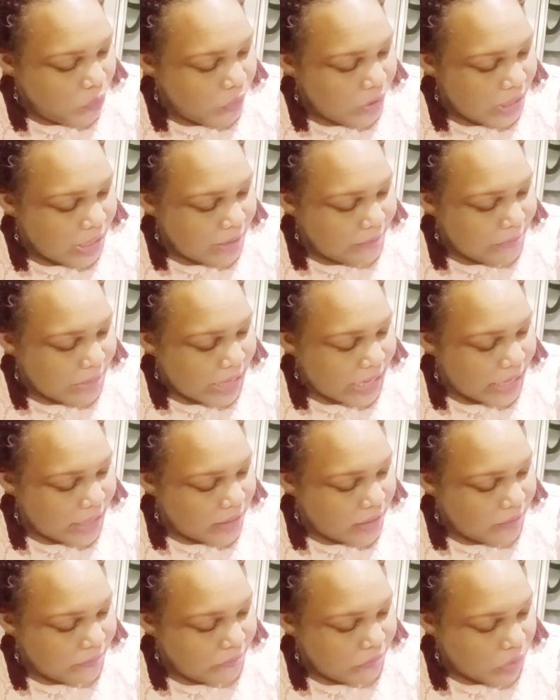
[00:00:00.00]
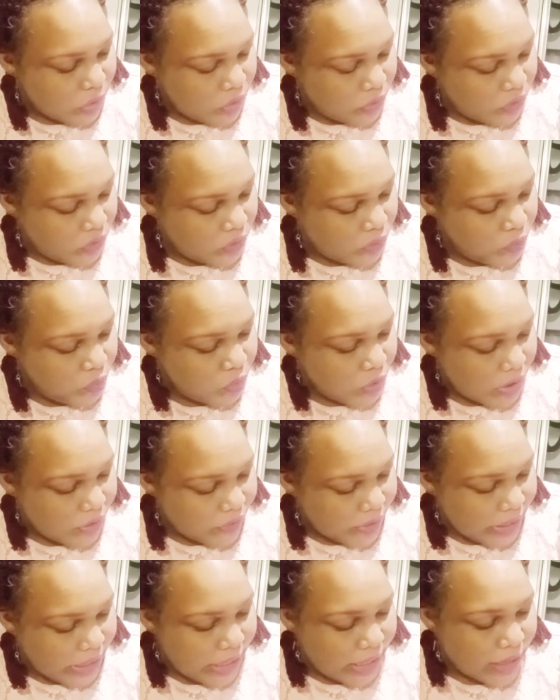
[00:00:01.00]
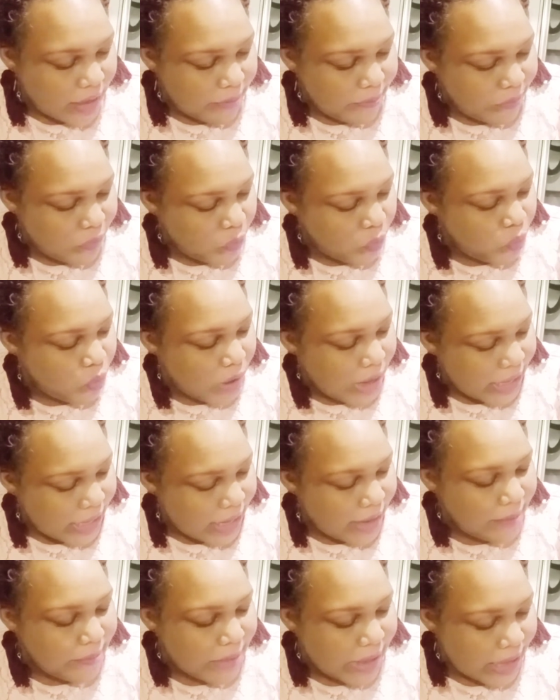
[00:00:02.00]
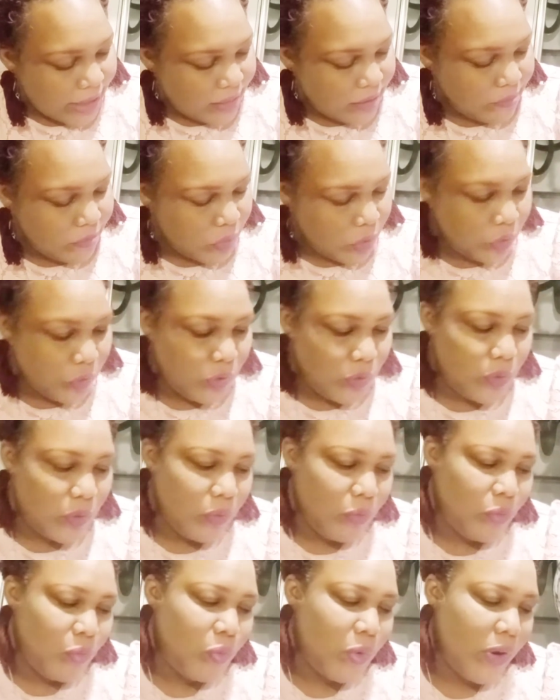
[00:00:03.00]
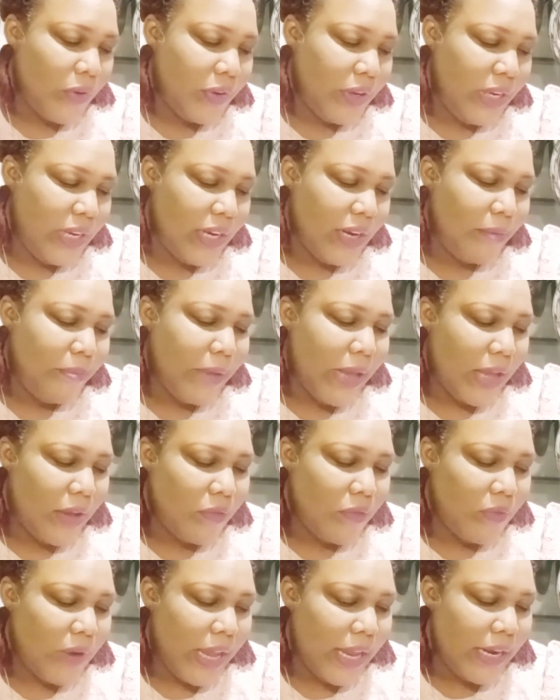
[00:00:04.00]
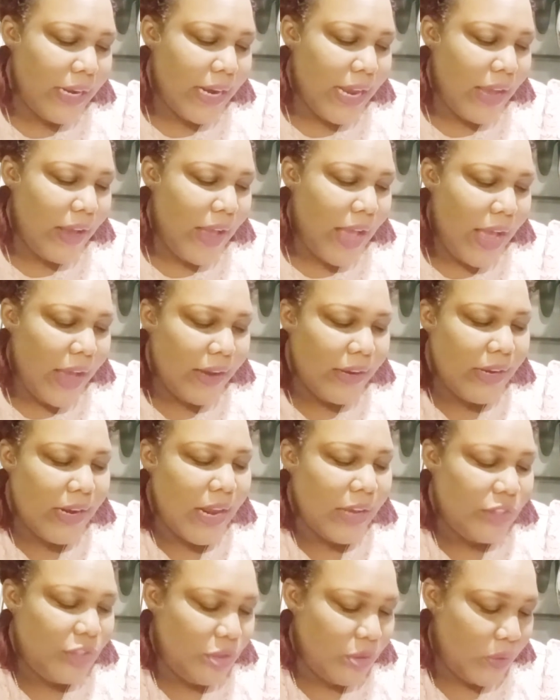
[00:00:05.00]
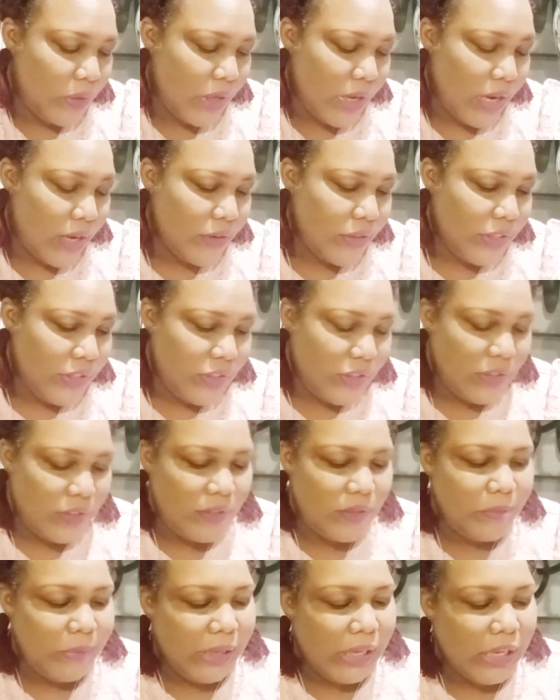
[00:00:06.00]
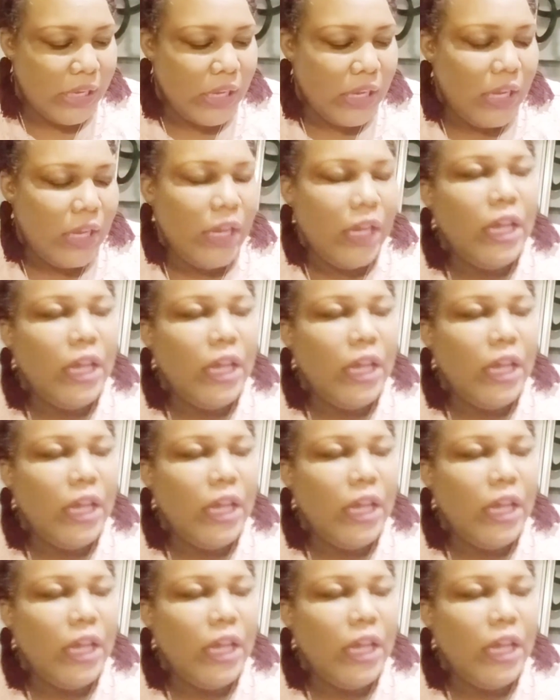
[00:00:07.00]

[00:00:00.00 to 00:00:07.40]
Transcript: When am I the most worried? What am I the most worried about right now? How did I show courage this week?